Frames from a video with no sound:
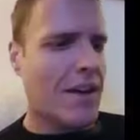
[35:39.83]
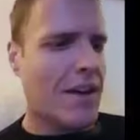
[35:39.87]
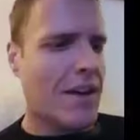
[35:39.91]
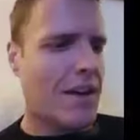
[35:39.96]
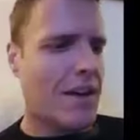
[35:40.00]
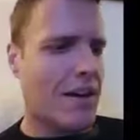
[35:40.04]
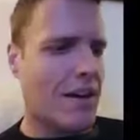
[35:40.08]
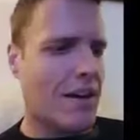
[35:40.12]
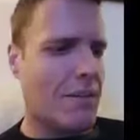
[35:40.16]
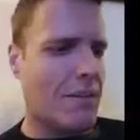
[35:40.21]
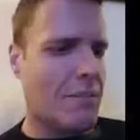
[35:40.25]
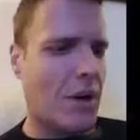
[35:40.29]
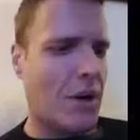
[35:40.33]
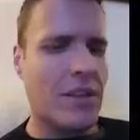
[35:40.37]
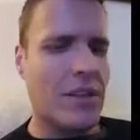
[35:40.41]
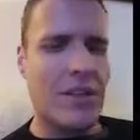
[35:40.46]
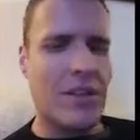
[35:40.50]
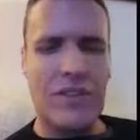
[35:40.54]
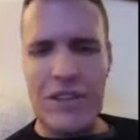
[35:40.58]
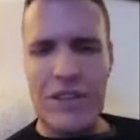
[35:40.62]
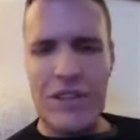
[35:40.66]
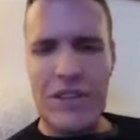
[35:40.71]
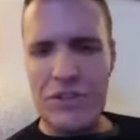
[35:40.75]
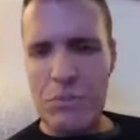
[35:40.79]
All I
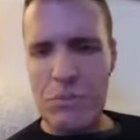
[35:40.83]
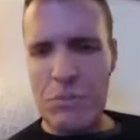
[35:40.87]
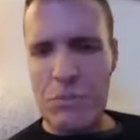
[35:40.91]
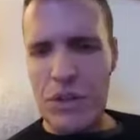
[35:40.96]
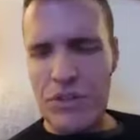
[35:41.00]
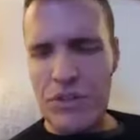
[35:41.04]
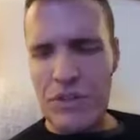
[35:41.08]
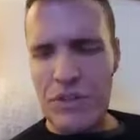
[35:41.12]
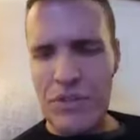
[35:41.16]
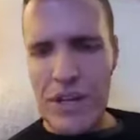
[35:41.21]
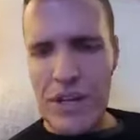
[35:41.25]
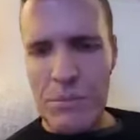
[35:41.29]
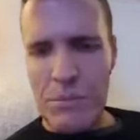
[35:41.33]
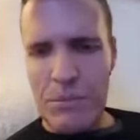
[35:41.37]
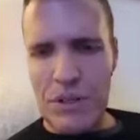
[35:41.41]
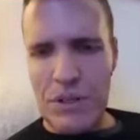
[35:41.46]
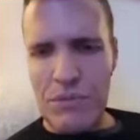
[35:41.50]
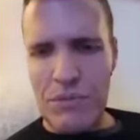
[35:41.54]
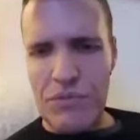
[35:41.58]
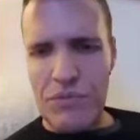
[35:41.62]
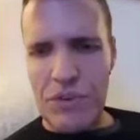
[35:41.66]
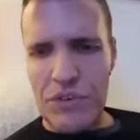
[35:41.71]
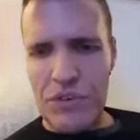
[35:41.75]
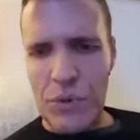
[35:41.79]
take is a
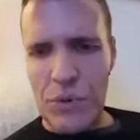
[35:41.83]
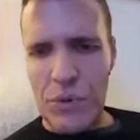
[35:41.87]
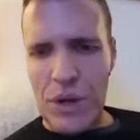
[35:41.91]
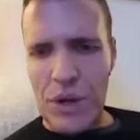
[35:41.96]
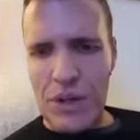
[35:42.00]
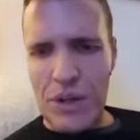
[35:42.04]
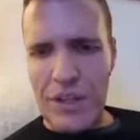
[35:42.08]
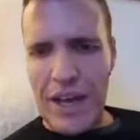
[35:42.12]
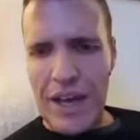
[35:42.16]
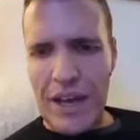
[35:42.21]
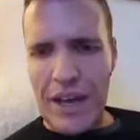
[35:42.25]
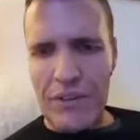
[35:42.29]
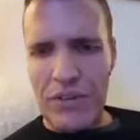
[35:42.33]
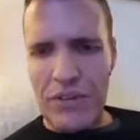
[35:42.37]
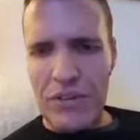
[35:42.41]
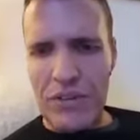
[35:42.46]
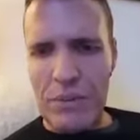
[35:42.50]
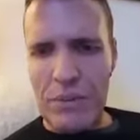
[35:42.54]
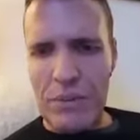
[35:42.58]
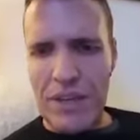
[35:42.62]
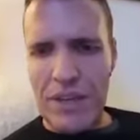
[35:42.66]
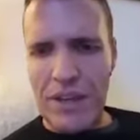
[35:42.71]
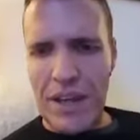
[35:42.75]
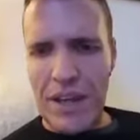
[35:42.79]
multivitamin and fish oil now, just
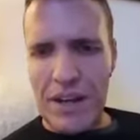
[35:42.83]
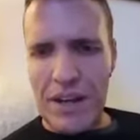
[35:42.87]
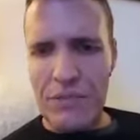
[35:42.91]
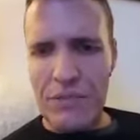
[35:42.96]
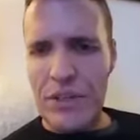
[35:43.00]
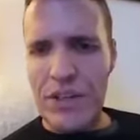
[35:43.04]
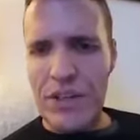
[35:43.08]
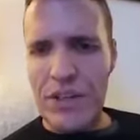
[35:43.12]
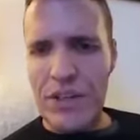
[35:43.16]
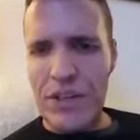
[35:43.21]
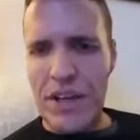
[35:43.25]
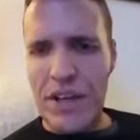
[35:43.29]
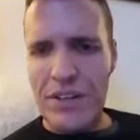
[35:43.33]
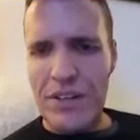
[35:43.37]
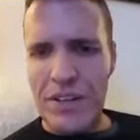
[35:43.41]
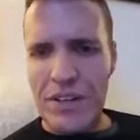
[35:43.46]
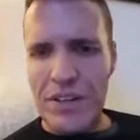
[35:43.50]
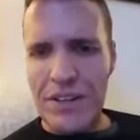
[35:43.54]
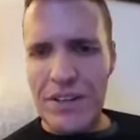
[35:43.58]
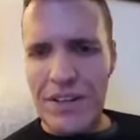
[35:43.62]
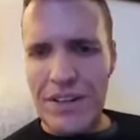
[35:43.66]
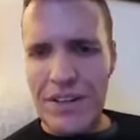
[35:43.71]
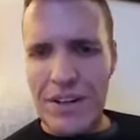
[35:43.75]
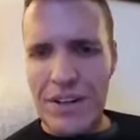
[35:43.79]
to be kind of redundant.